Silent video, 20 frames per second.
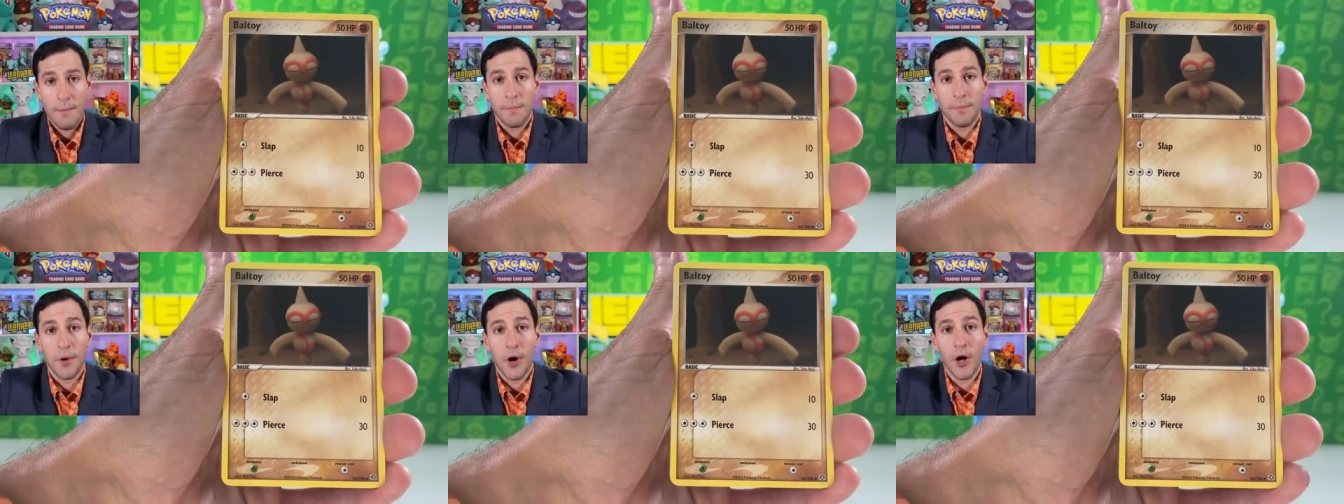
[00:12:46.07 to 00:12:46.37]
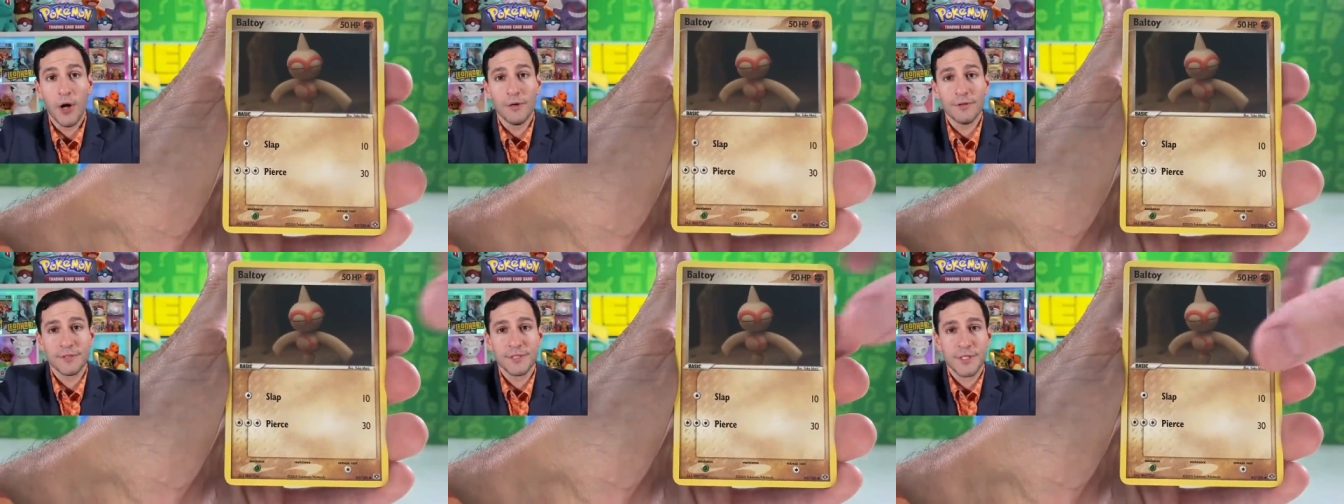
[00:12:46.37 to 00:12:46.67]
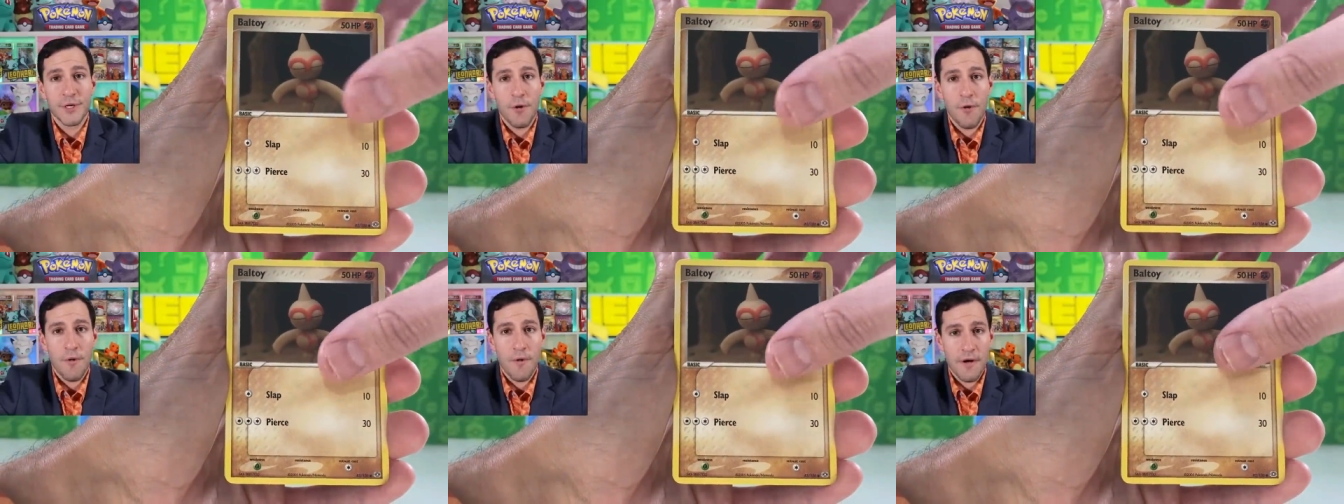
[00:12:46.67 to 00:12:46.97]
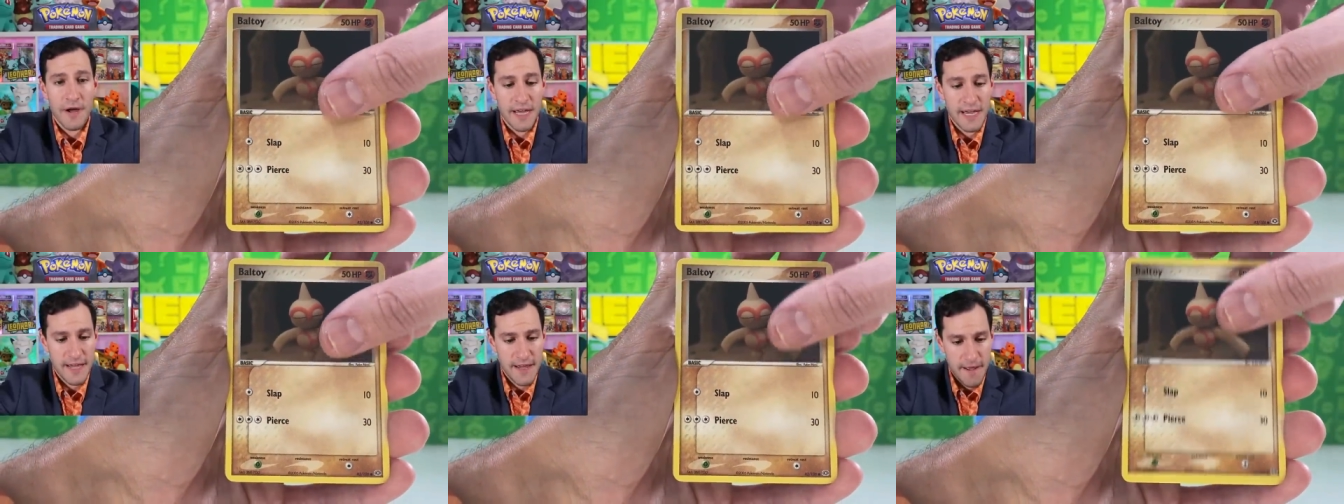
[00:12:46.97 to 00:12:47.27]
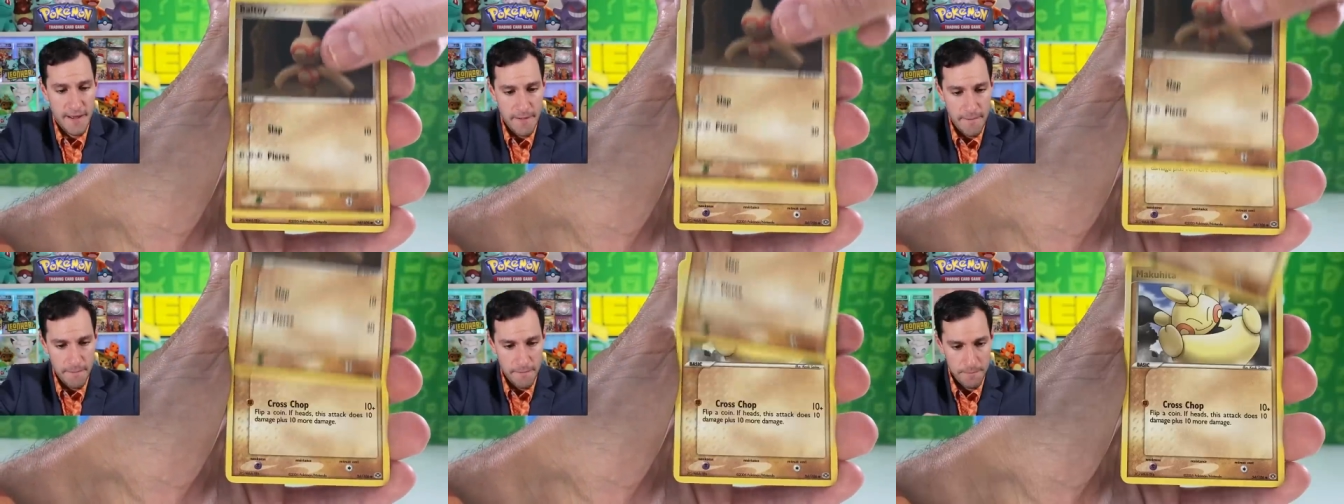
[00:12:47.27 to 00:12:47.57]

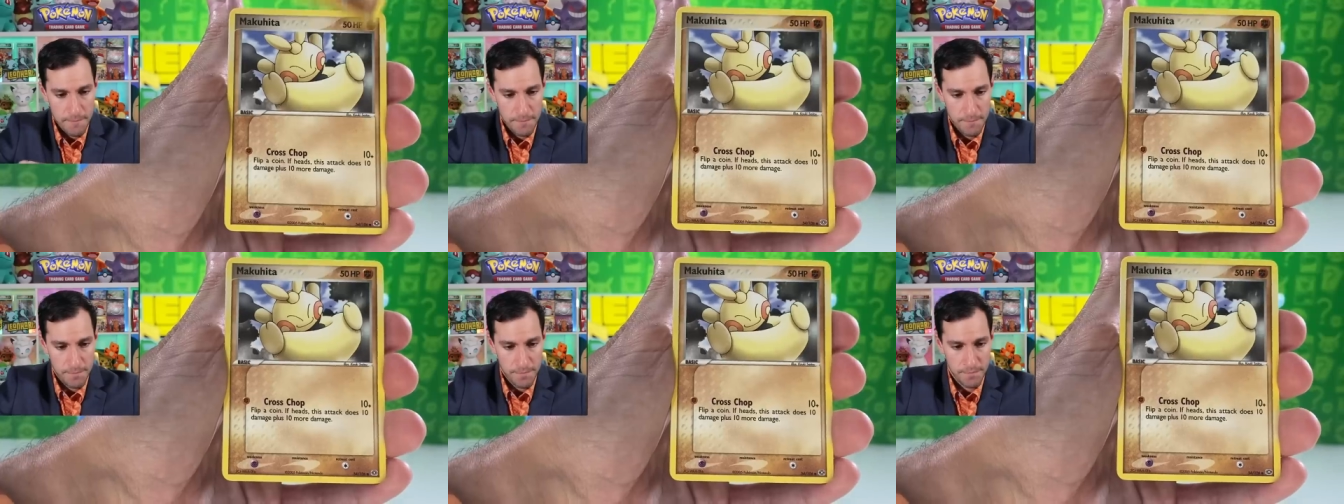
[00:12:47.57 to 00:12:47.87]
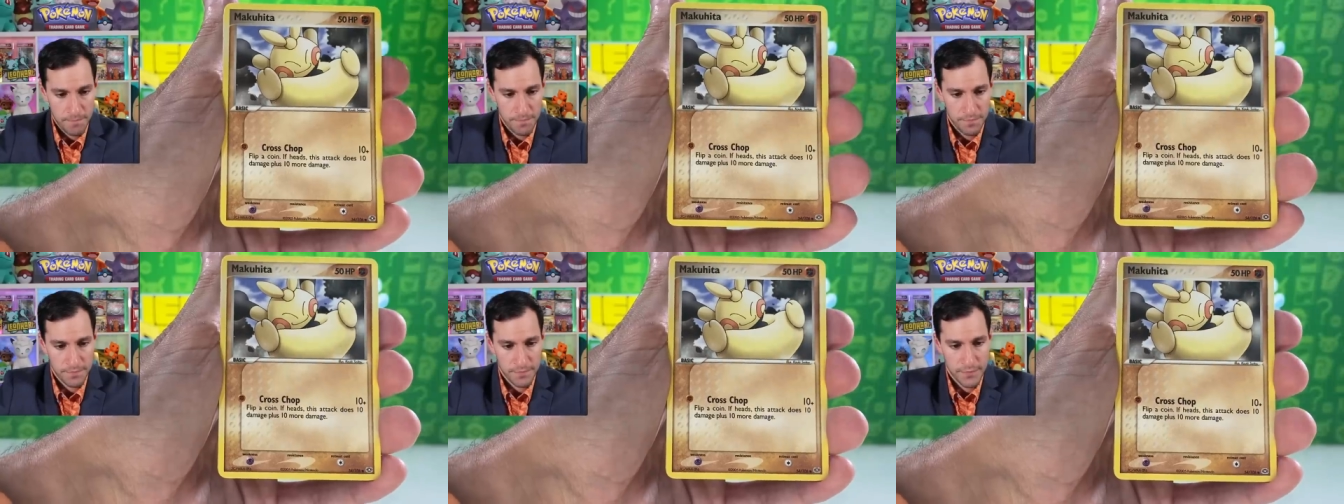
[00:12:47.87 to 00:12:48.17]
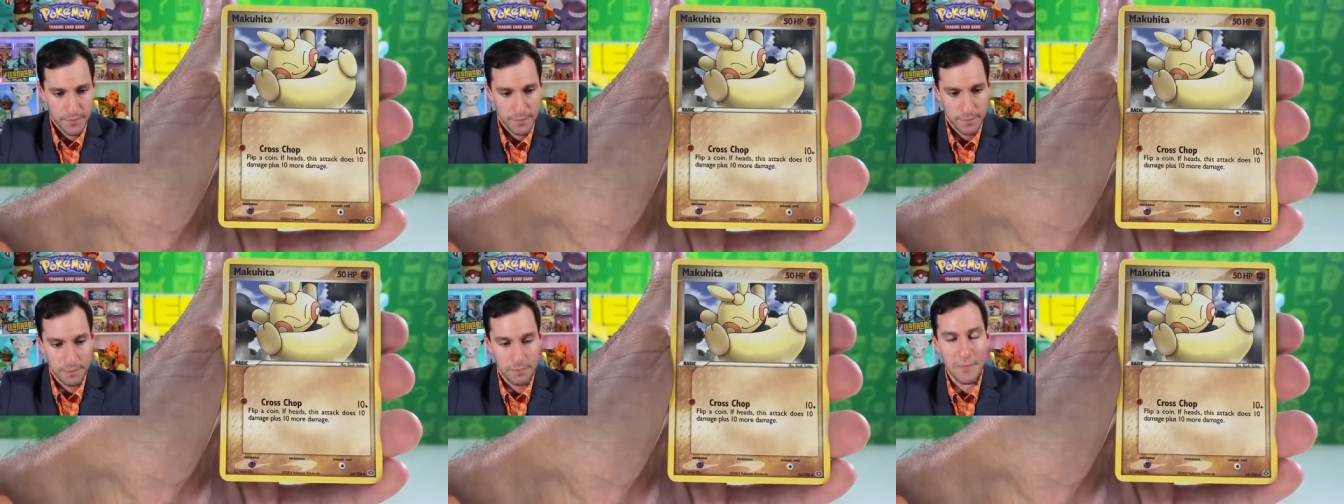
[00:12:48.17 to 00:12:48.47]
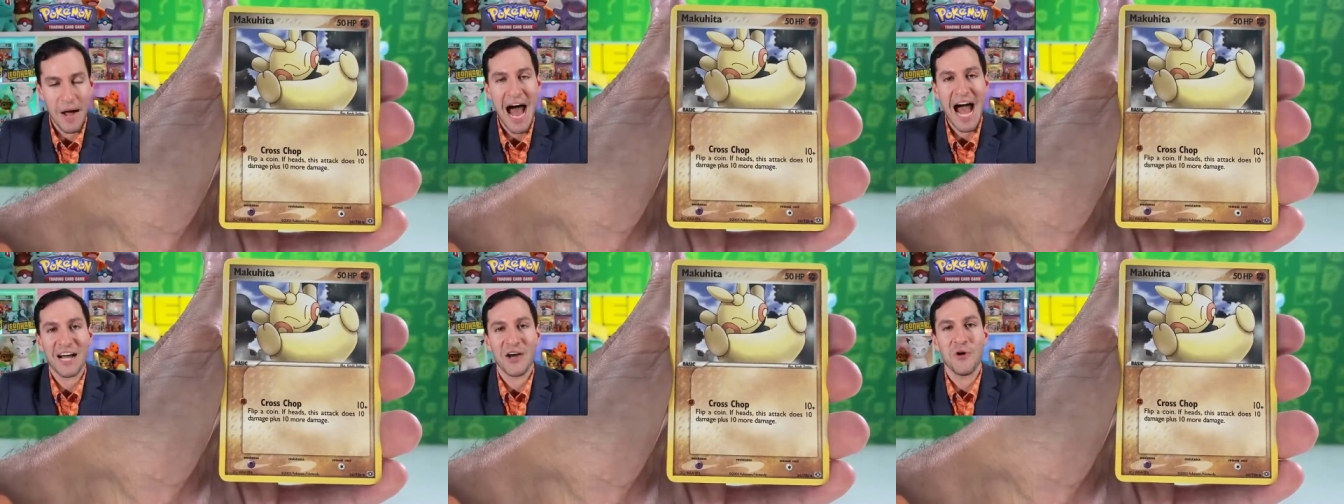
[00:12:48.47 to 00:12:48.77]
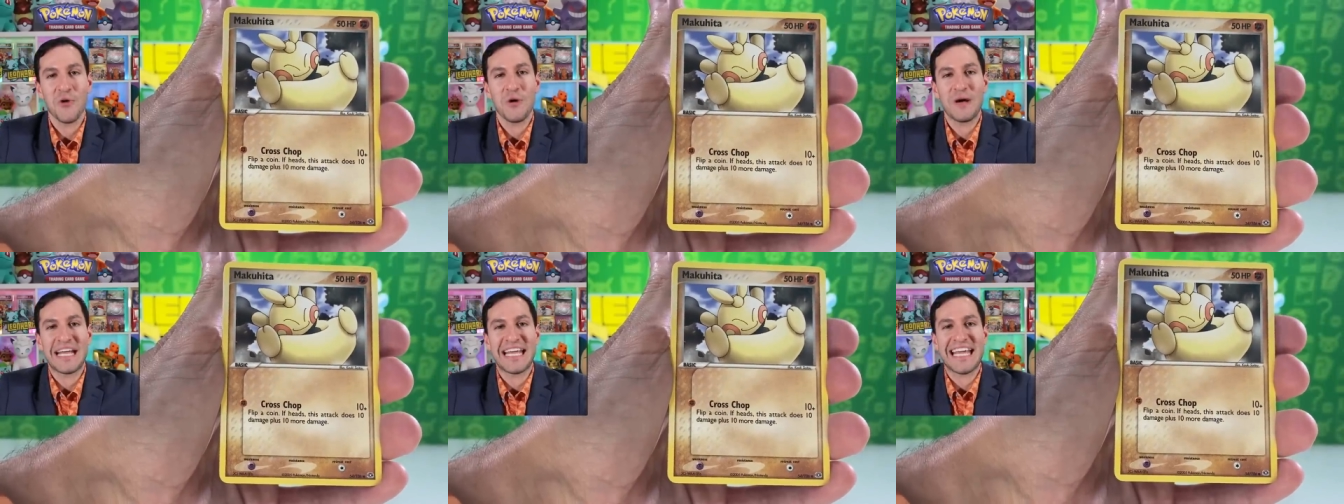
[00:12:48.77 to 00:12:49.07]
Baltoy,
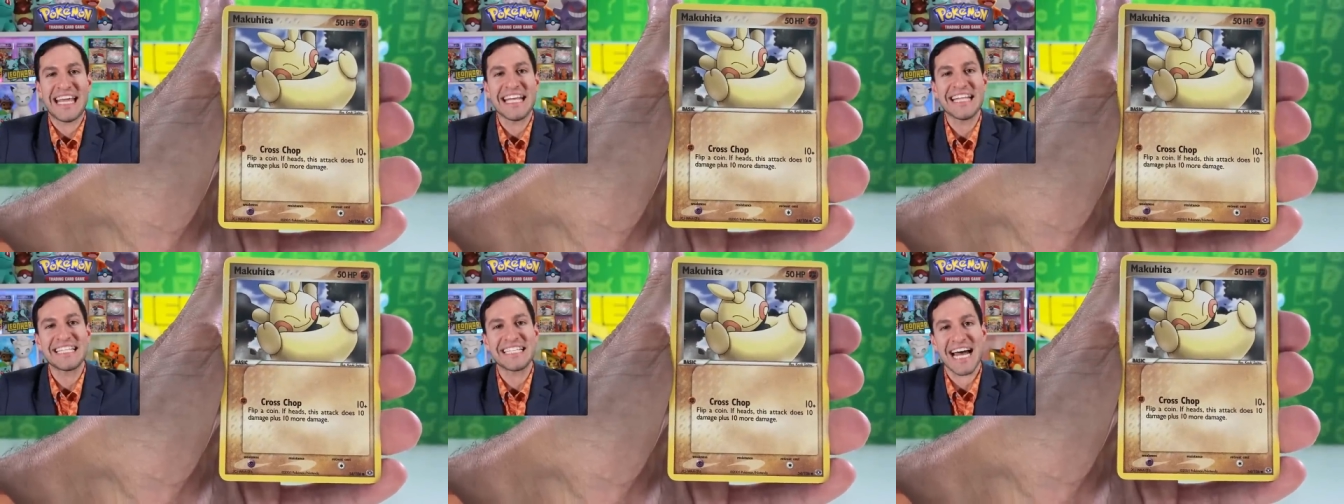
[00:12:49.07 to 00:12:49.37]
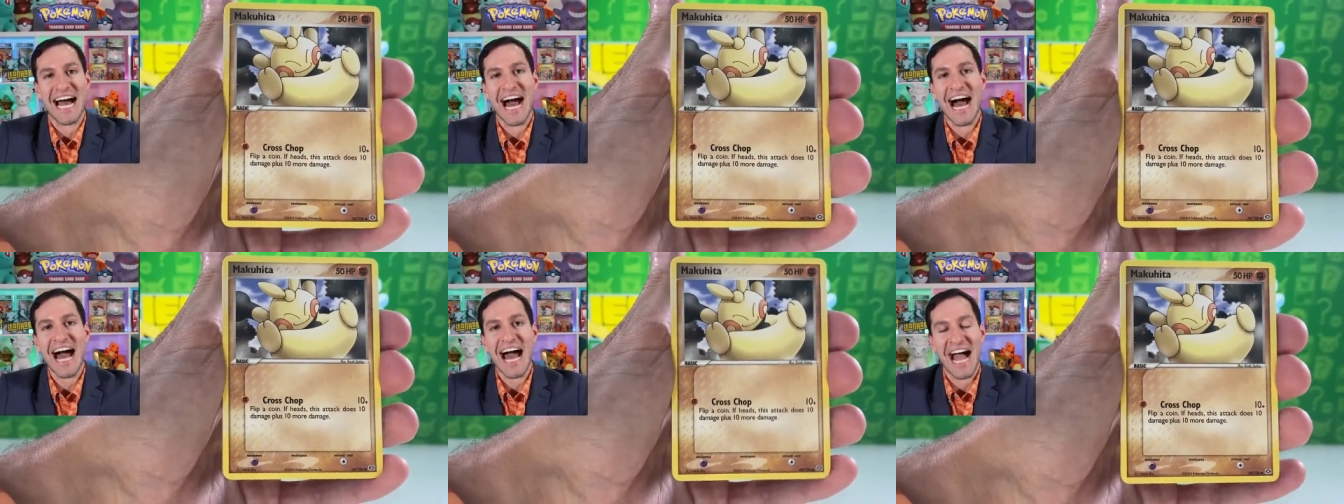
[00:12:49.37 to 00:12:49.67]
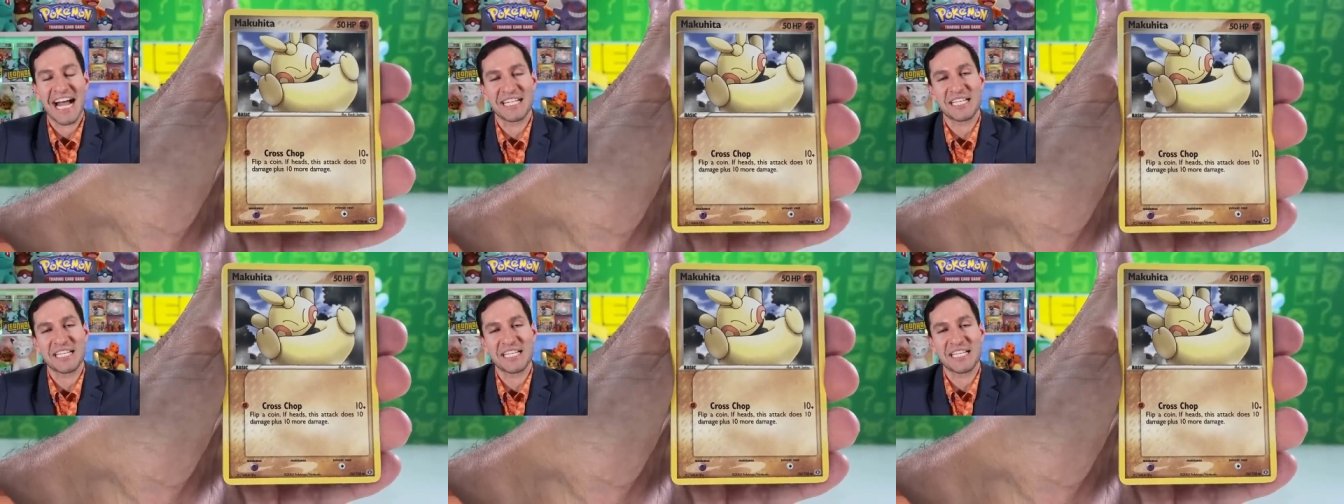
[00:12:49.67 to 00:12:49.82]
Makuhita.